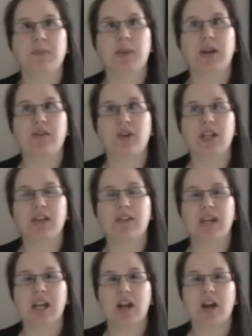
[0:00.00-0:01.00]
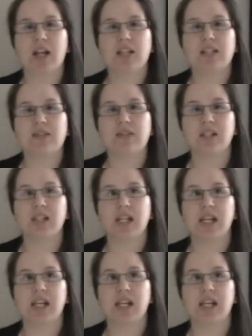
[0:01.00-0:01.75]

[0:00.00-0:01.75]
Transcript: being very loving, and I definitely